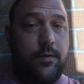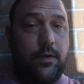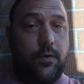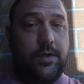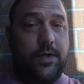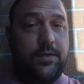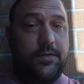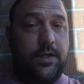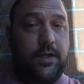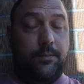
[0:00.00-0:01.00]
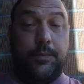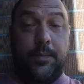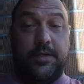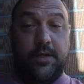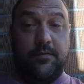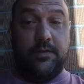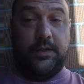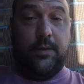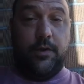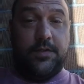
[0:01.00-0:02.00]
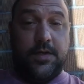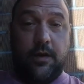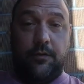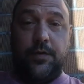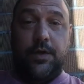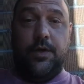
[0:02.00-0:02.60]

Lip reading: the organizing and implementing of the labor itself